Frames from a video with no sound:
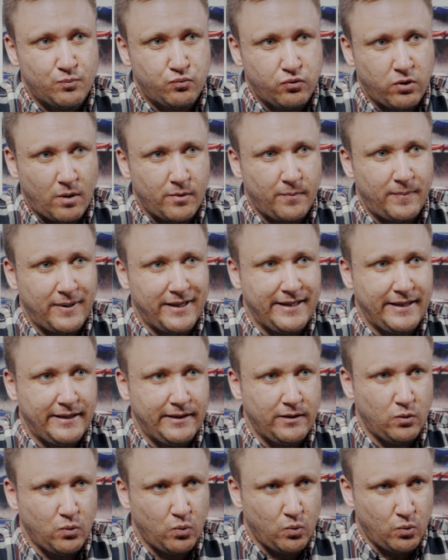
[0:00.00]

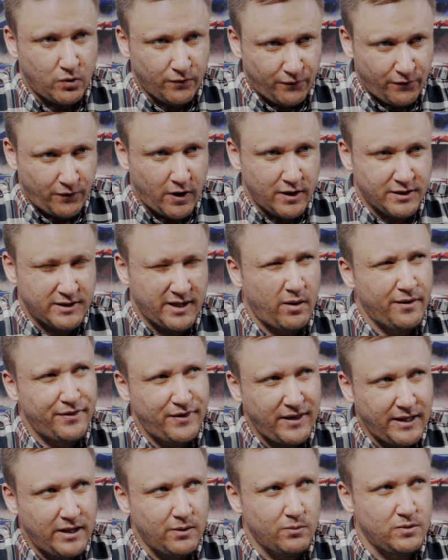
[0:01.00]
probably the first game. I
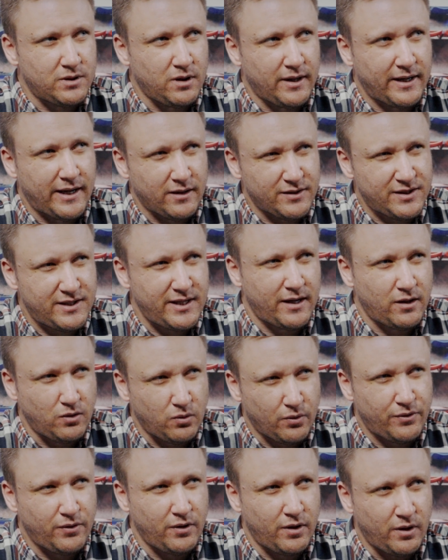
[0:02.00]
think it was like our
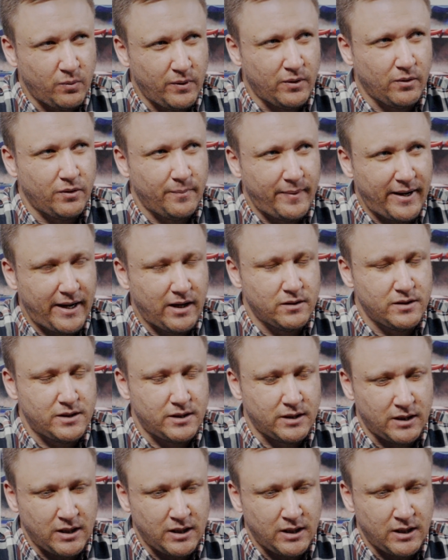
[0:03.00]
second or third win on the bounce.